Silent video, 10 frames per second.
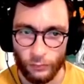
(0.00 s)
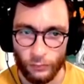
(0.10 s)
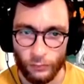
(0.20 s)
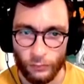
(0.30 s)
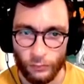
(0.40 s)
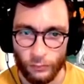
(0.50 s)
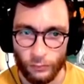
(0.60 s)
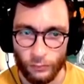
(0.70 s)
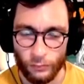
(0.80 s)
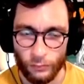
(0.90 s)

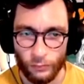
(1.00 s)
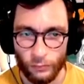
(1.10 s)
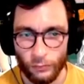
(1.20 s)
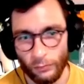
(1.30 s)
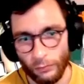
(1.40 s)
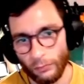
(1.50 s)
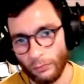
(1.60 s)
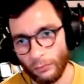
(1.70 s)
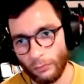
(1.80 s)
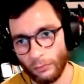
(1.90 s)

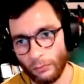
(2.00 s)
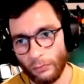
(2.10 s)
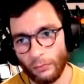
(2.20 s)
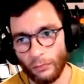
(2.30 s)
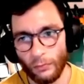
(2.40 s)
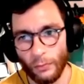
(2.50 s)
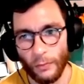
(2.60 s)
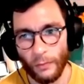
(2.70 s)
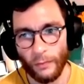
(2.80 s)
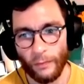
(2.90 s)

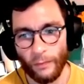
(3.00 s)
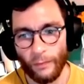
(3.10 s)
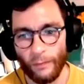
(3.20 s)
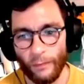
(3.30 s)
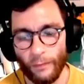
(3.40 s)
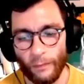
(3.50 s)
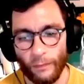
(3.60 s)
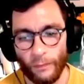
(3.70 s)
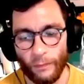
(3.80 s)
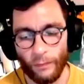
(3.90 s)

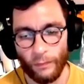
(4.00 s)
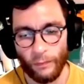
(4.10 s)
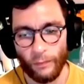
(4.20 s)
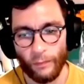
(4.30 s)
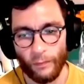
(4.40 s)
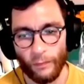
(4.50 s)
(not speaking)